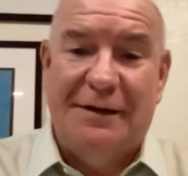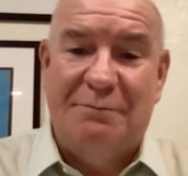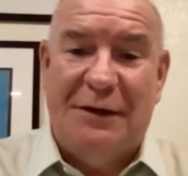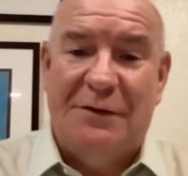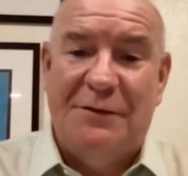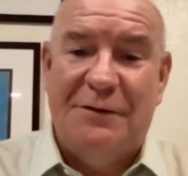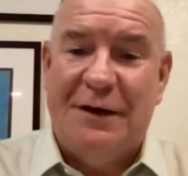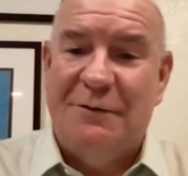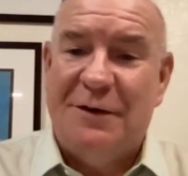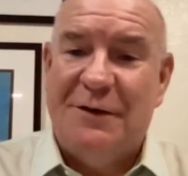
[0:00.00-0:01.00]
A beer,
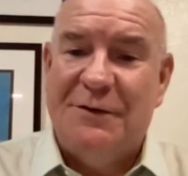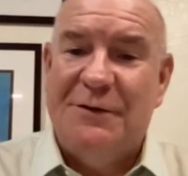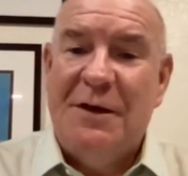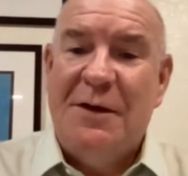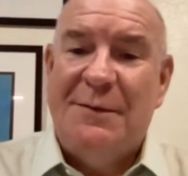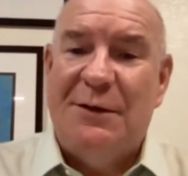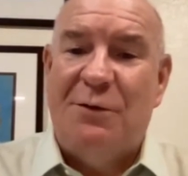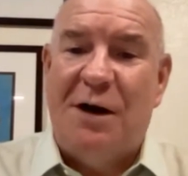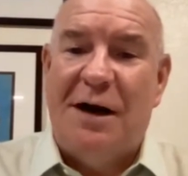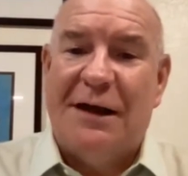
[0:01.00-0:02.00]
one of those
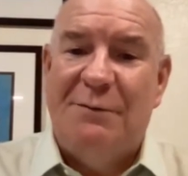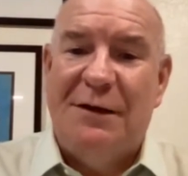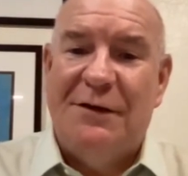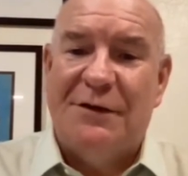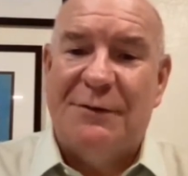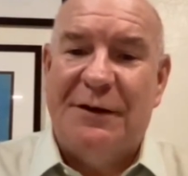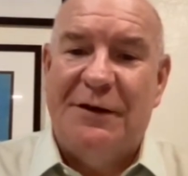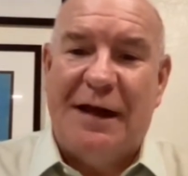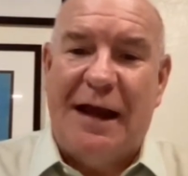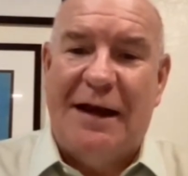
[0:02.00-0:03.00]
Milwaukee beers. We
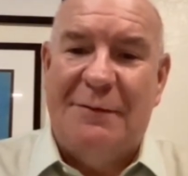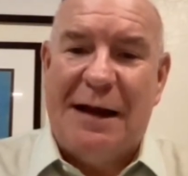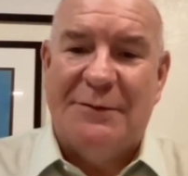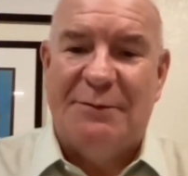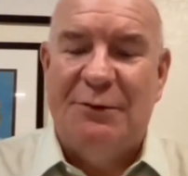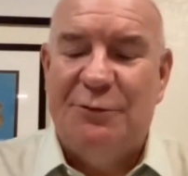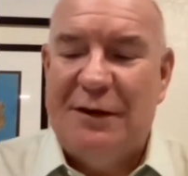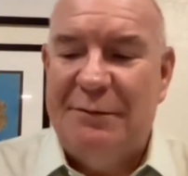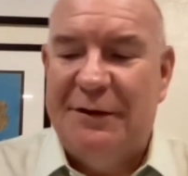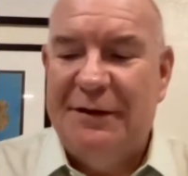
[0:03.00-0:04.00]
look at it, Pabst Blue Ribbon.